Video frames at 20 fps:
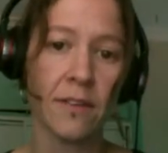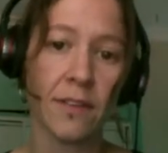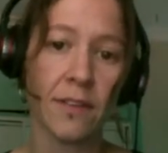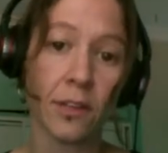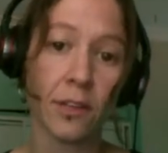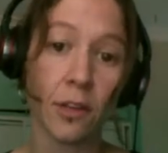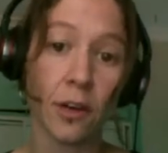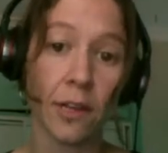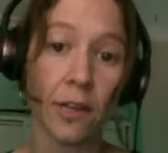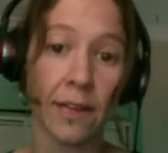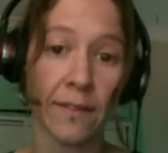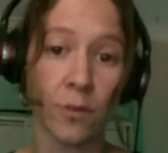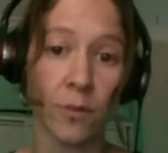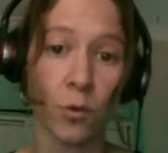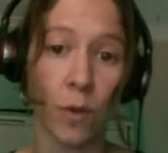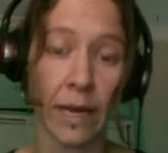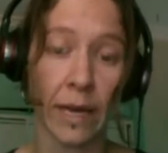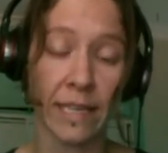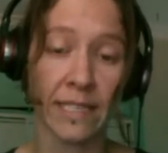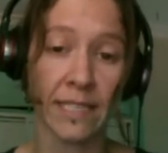The low
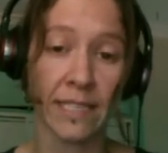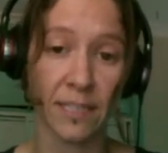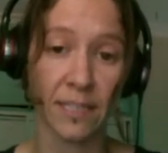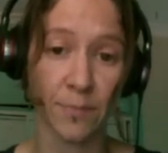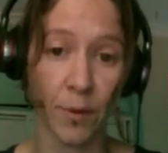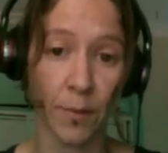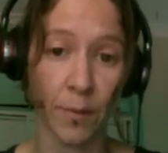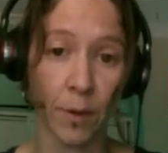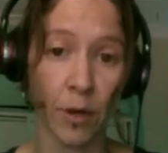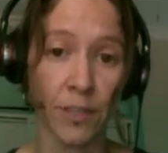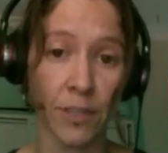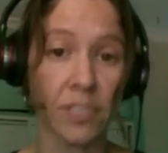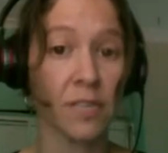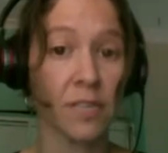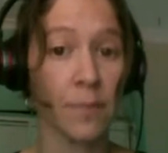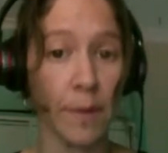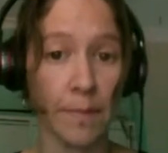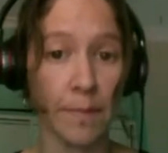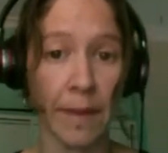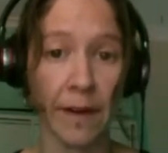level waste is proposed
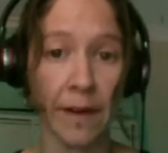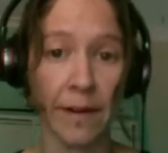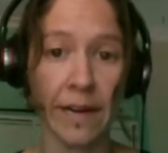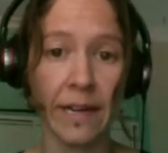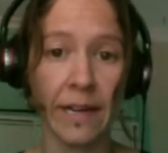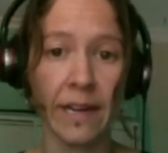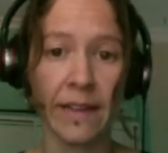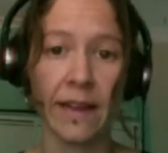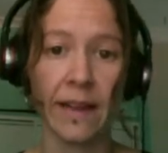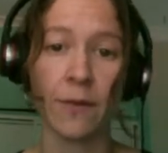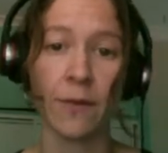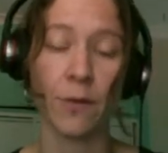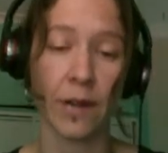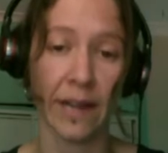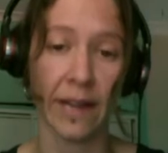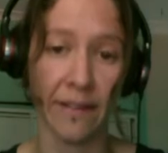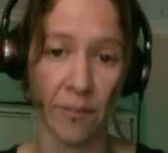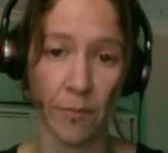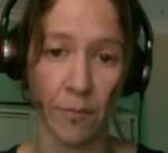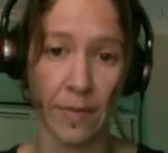to be buried, and that would
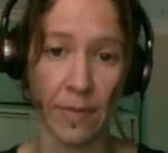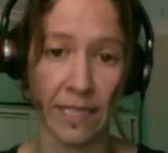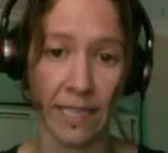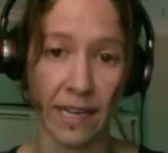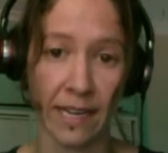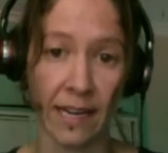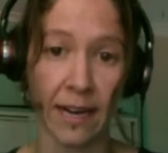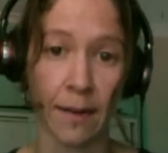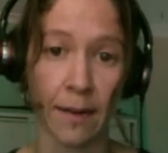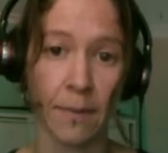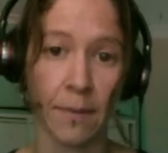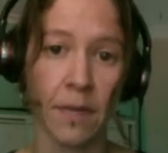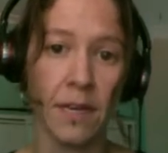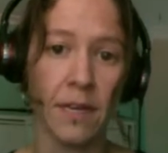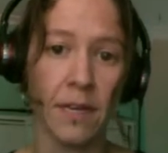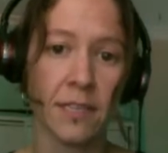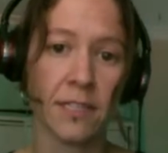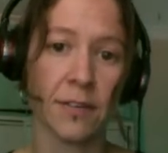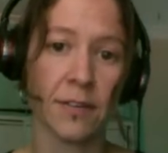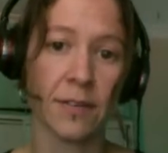never be done dug up.
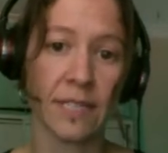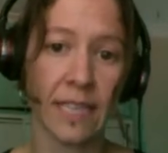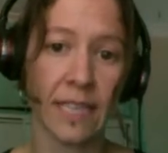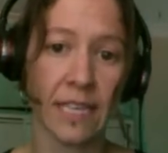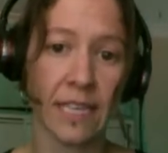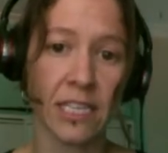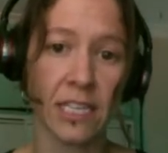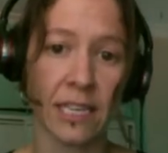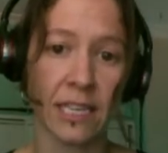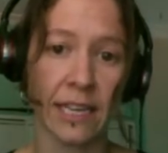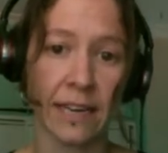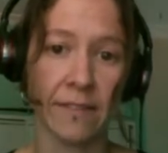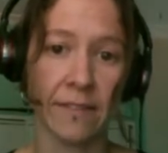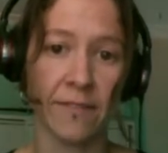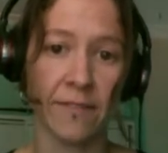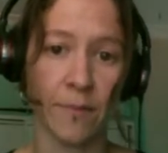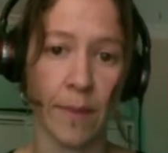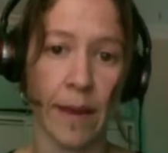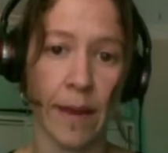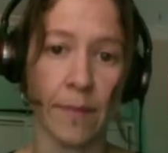So essentially,
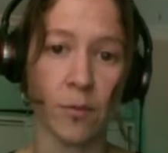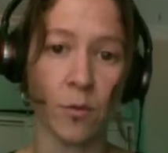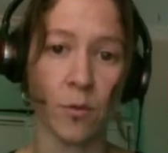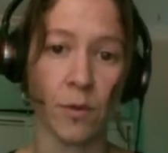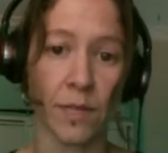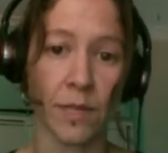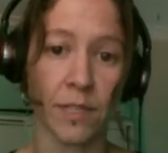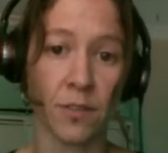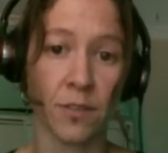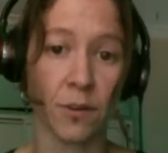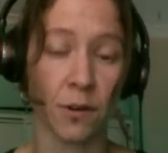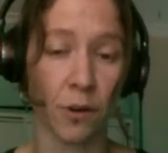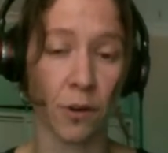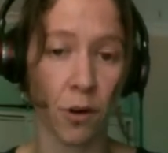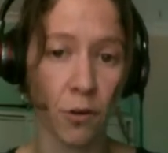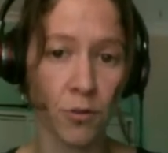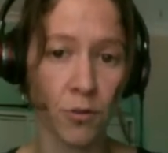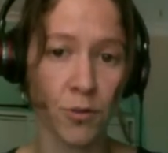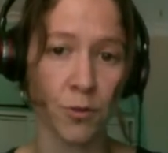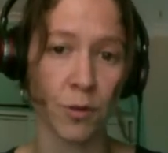for people with strong
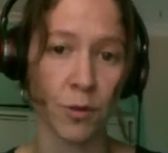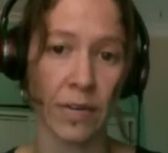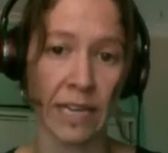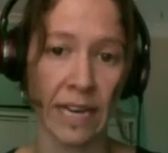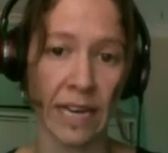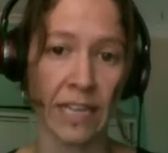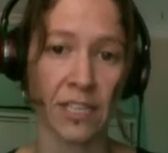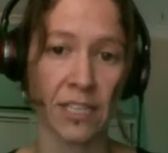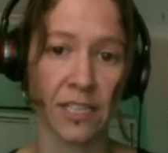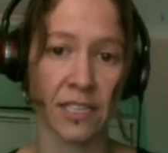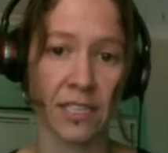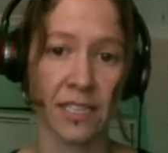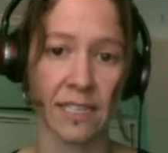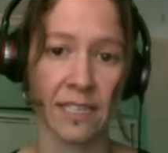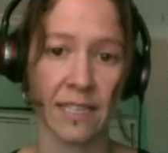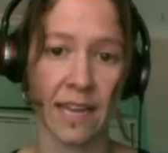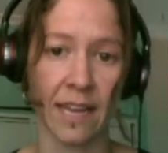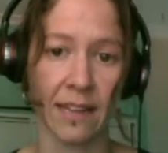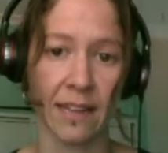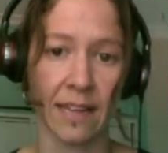cultural connections
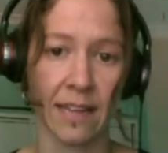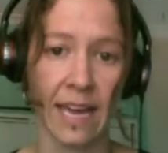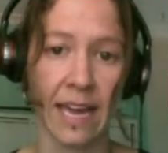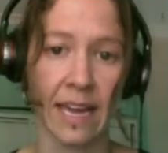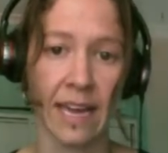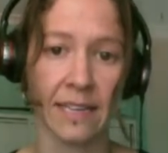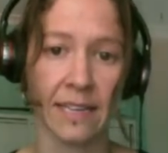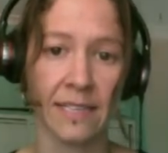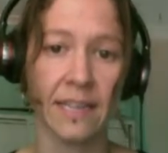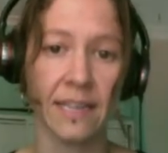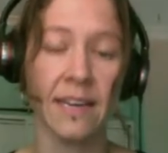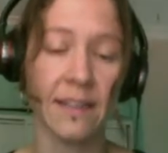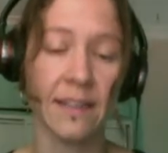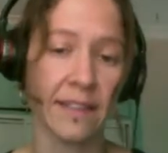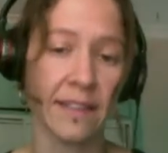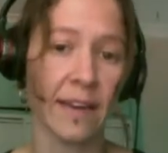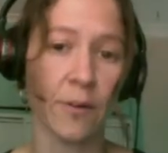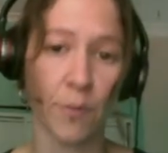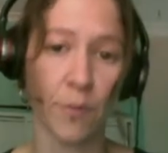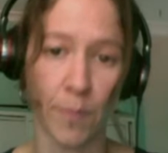to that land,
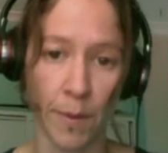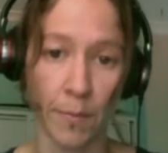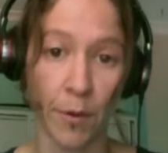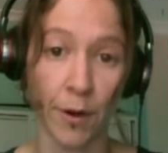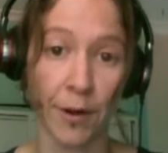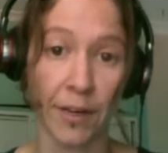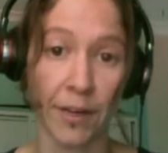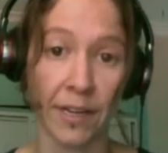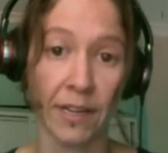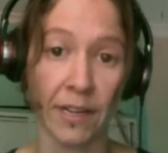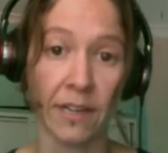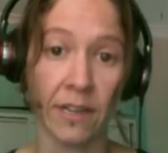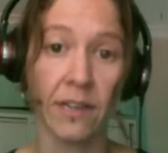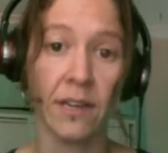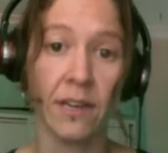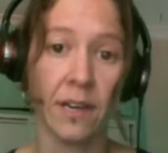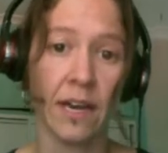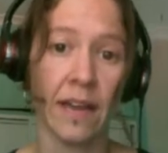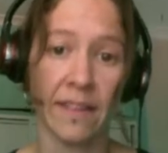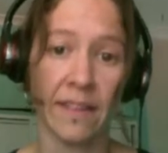that would be broken.
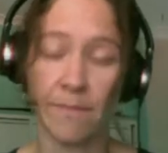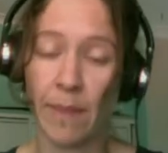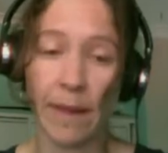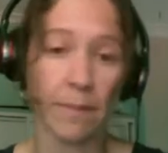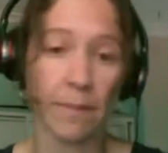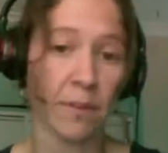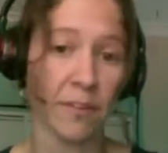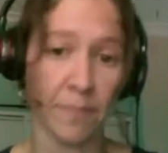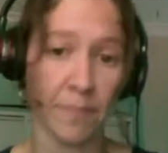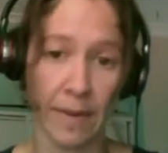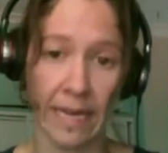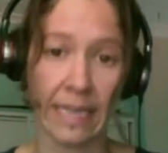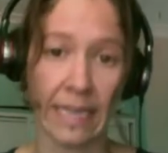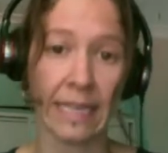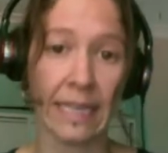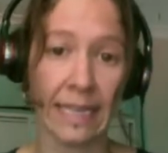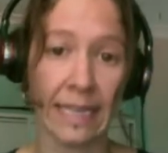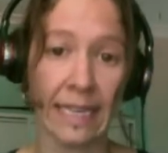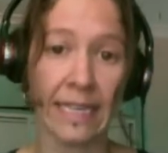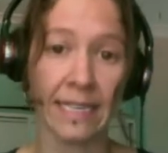And people have been
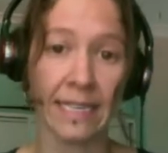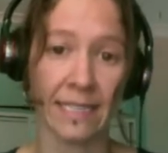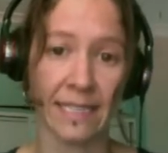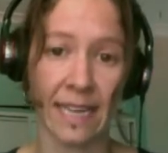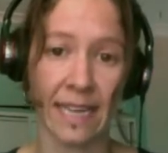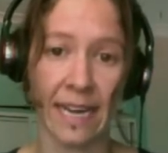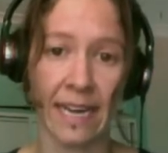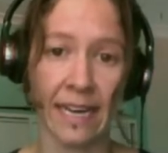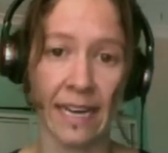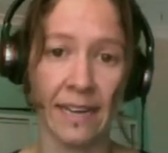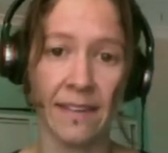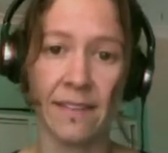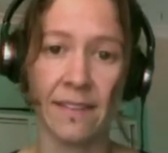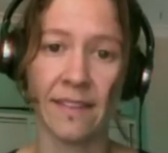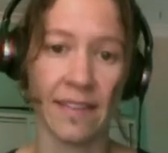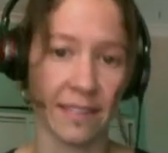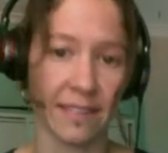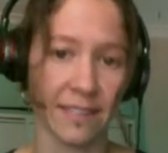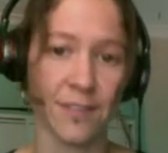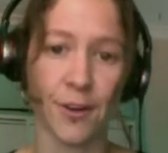clear to say
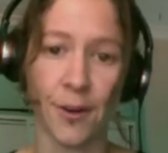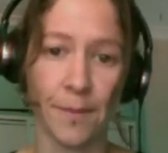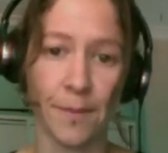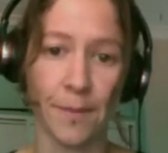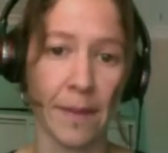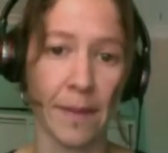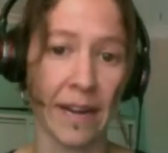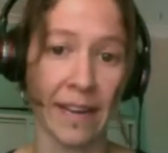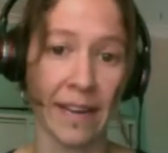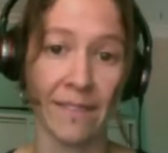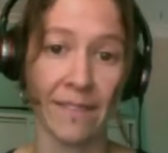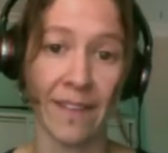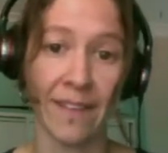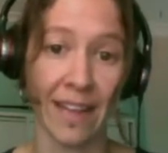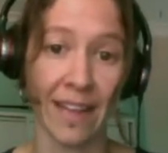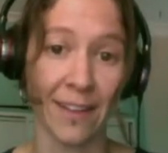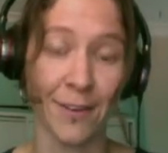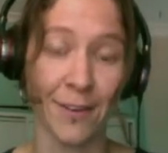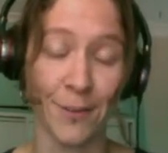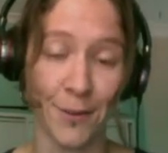there's no money
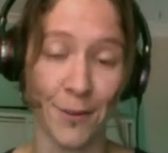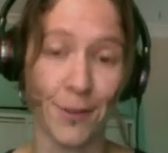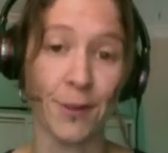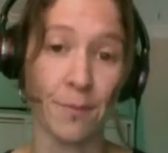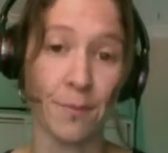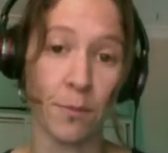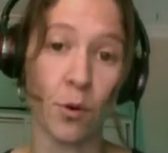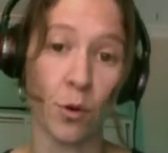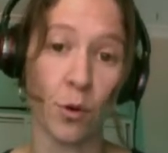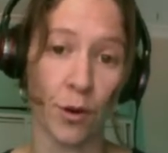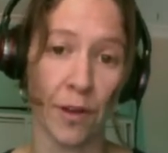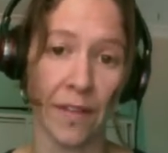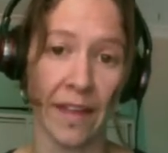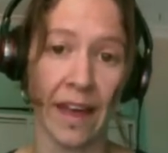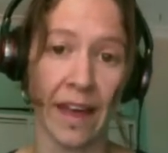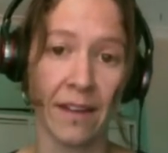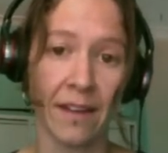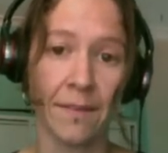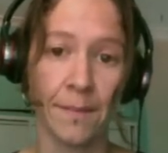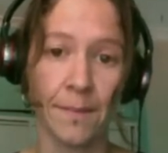value you can put on
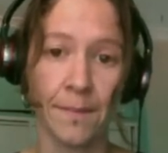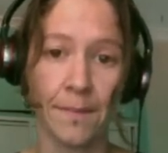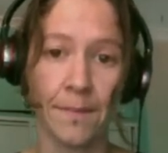that.